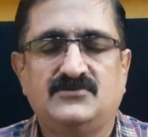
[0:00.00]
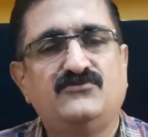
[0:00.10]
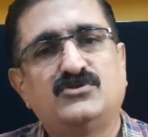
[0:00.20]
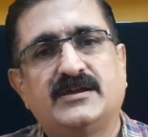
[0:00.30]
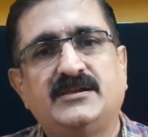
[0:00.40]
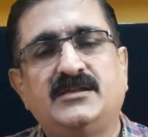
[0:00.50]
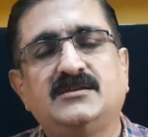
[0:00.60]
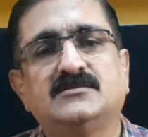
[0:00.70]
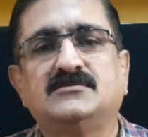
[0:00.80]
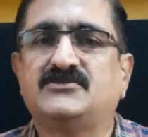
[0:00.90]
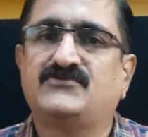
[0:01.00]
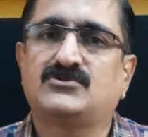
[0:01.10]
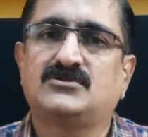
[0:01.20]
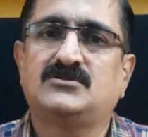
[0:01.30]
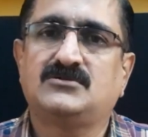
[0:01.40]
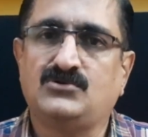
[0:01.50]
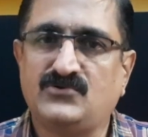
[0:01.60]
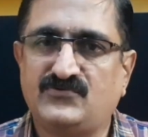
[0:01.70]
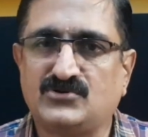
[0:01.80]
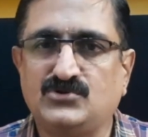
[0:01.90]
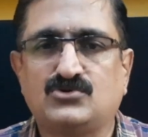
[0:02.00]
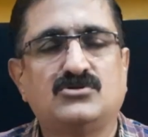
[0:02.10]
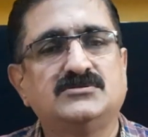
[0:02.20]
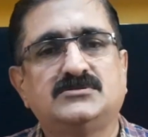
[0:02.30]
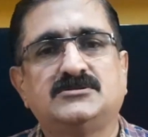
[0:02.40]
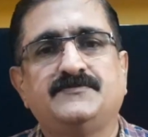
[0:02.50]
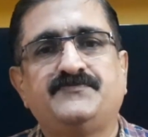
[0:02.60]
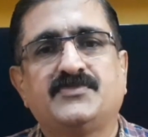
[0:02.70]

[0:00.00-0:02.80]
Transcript: For headache, they go for neurologist.